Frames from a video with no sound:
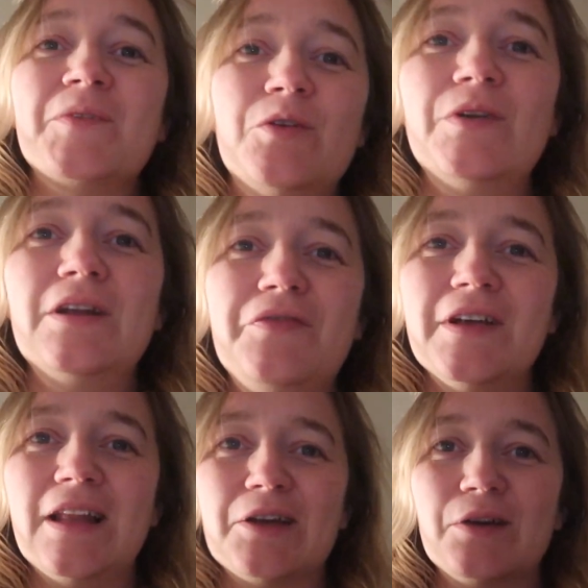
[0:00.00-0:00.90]
You really
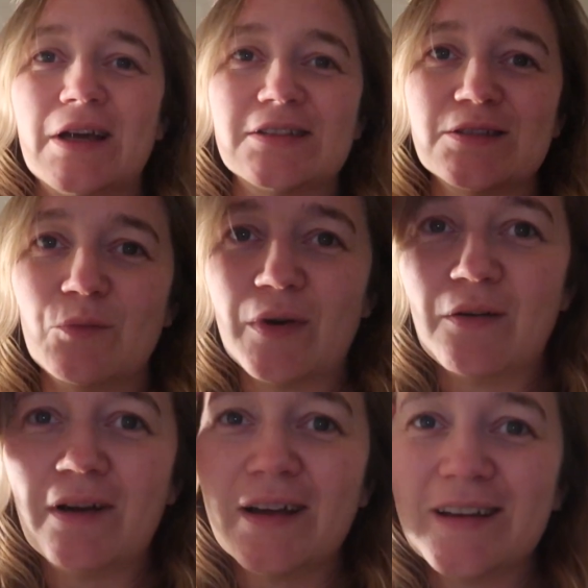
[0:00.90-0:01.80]
feel like you get
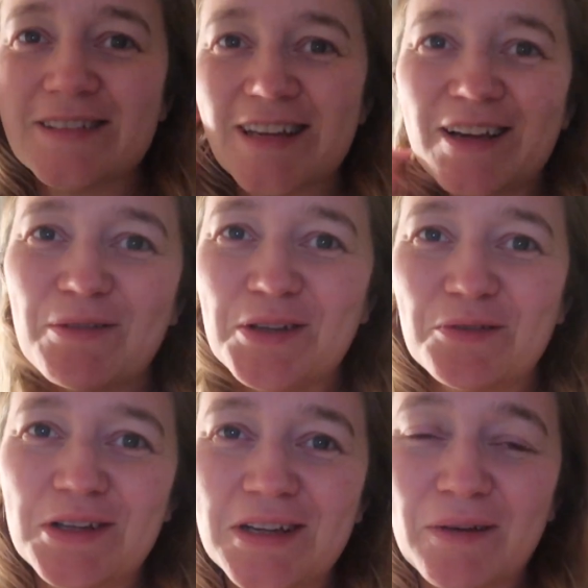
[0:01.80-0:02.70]
somewhere, right? It's like when
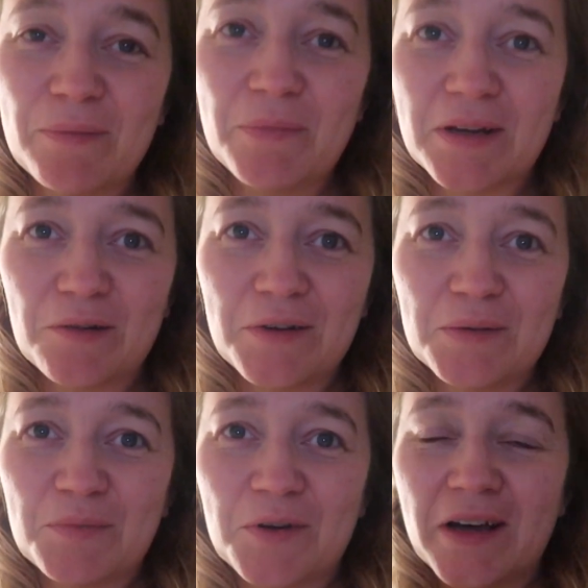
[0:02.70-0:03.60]
you read a middle
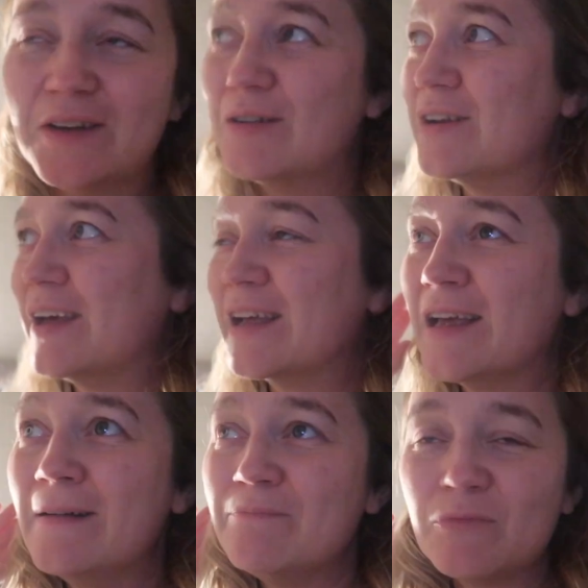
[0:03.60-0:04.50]
grade book and you're like,
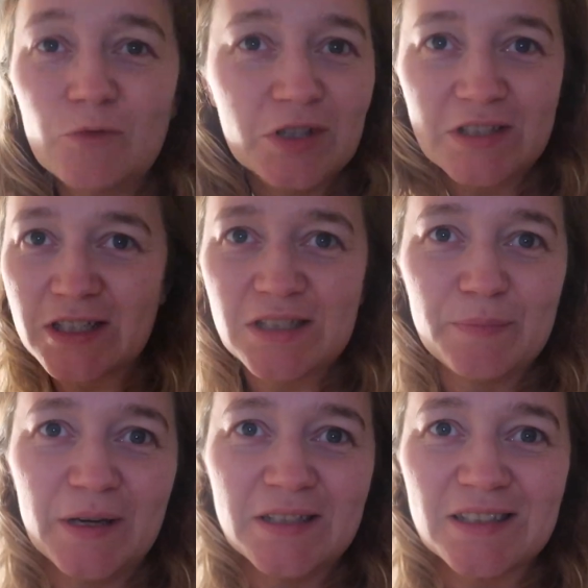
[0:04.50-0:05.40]
read
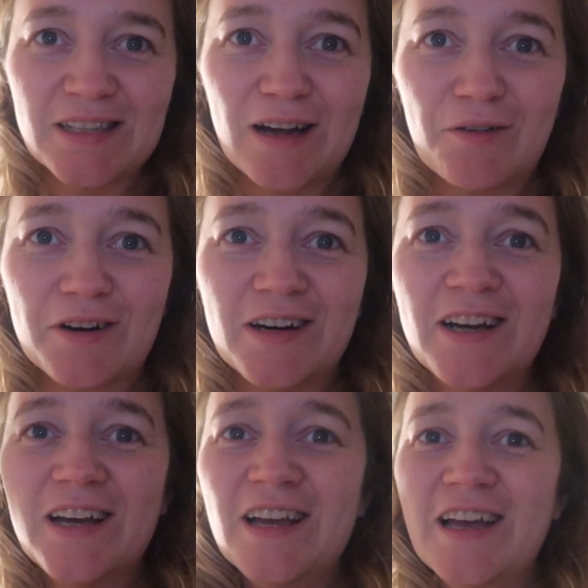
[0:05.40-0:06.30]
sixty pages an hour,
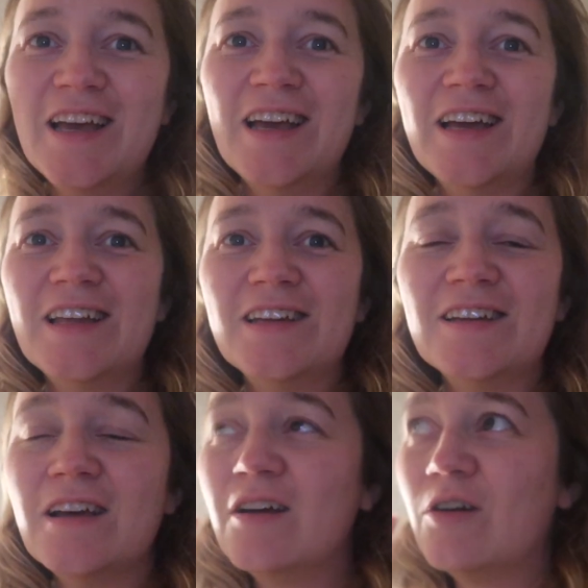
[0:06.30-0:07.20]

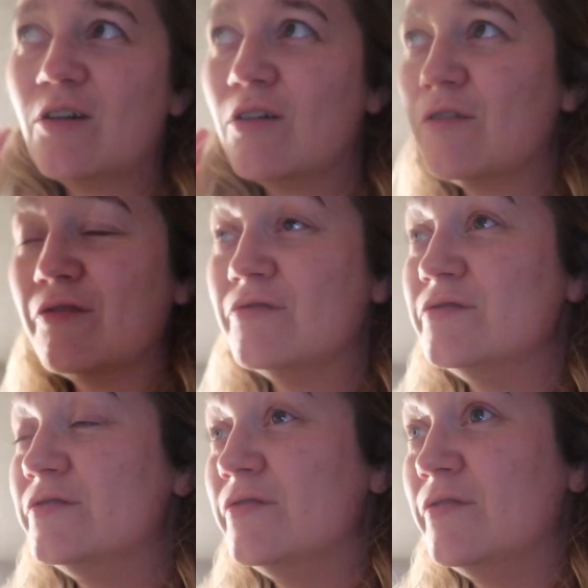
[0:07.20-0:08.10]
and of
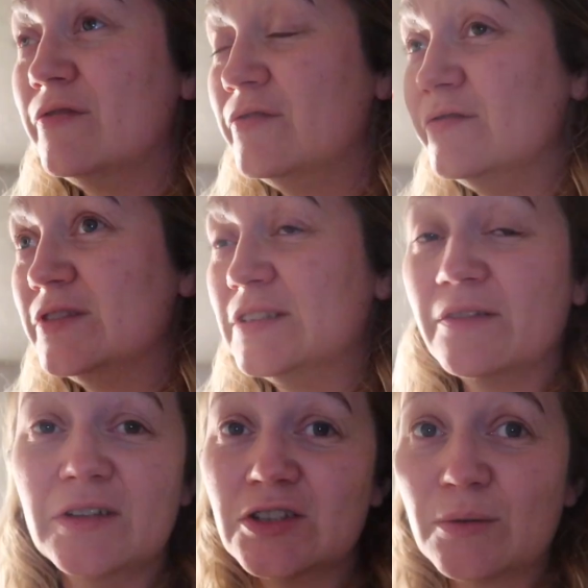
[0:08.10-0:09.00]

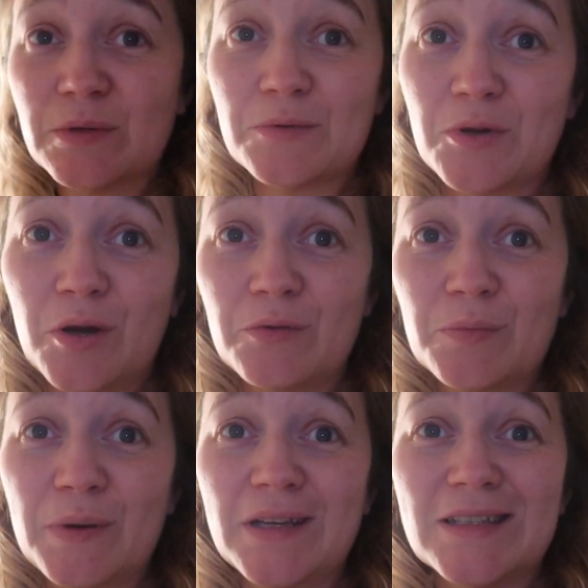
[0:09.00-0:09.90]
seventy, sometimes one
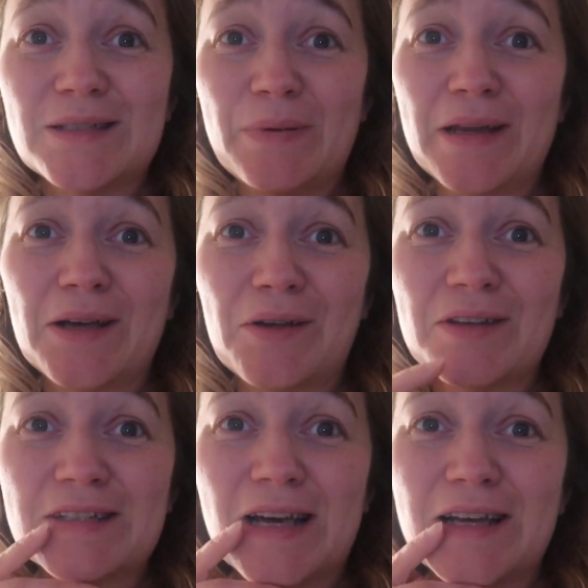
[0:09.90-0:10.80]
hundred pages, depending
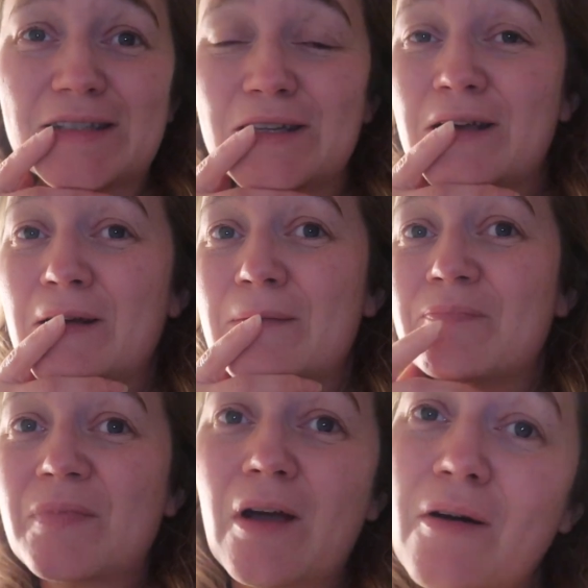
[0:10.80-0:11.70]
on the size,
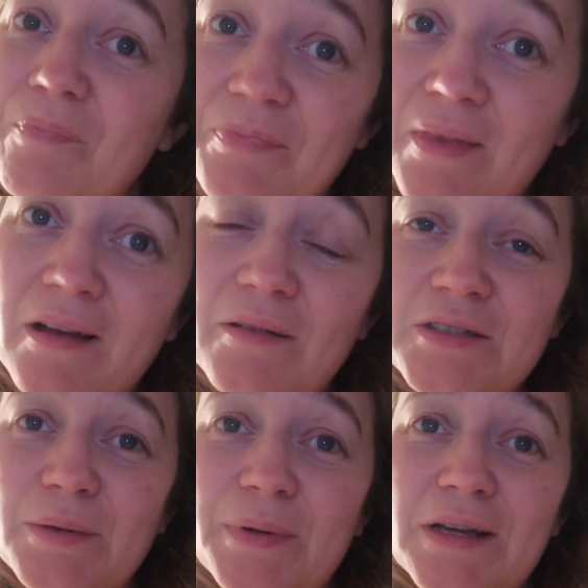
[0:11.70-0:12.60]
um,
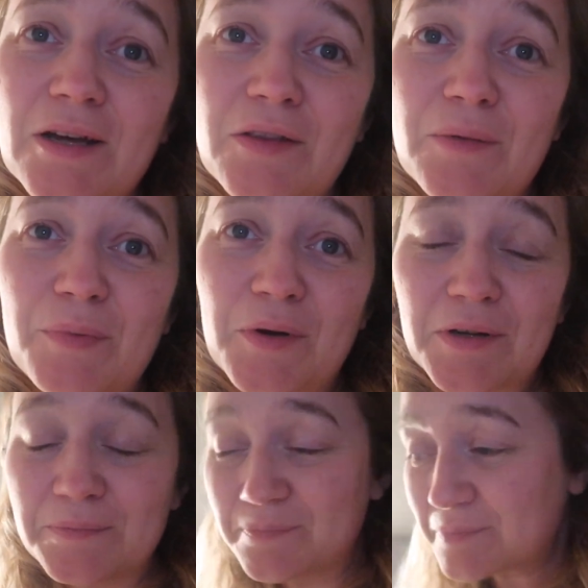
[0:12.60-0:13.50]
depending on the book.